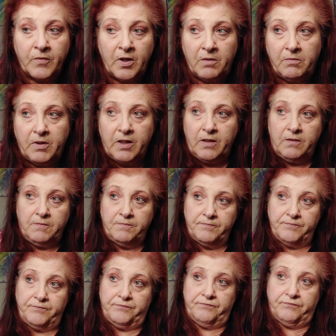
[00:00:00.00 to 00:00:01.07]
I mean,
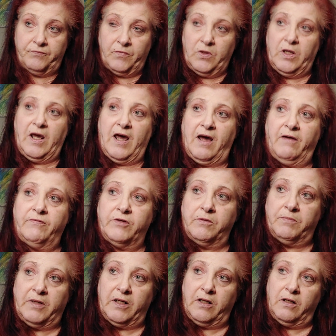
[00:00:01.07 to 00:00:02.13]
you have to
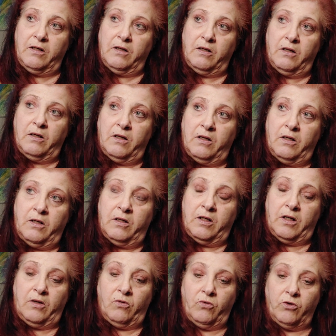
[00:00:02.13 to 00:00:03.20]
be
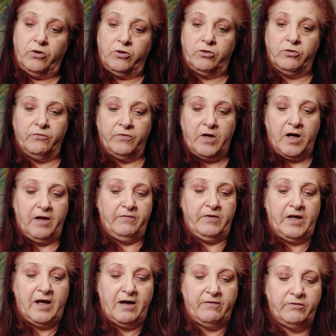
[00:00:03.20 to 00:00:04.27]
in order to survive.
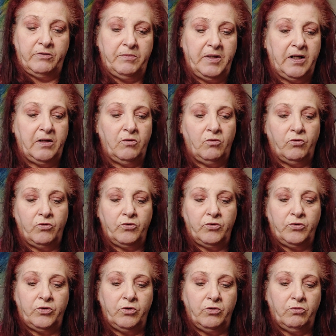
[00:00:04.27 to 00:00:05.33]
You have to be in order
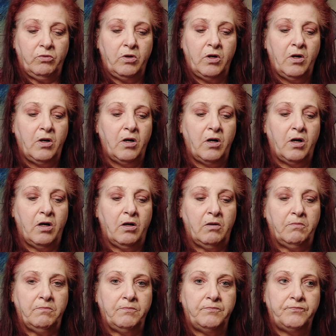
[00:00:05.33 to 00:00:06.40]
to
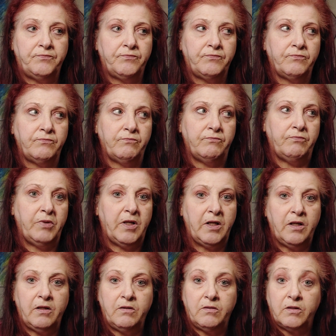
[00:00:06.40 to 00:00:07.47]
um,
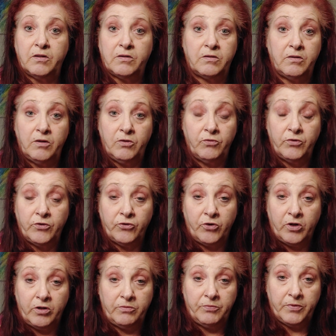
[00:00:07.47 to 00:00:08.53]
be just you and your
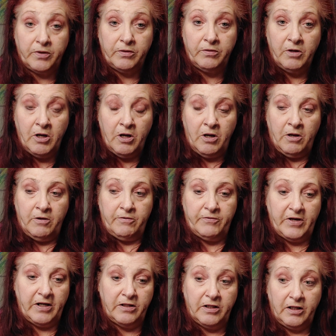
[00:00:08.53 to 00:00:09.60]
husband
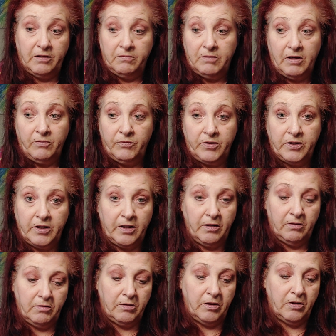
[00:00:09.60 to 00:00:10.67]
facing everything,
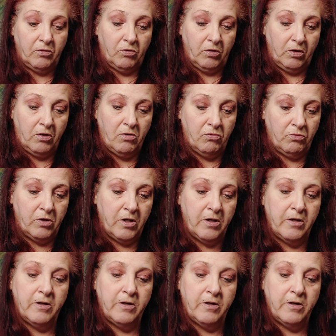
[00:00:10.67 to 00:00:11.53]
you know, alone.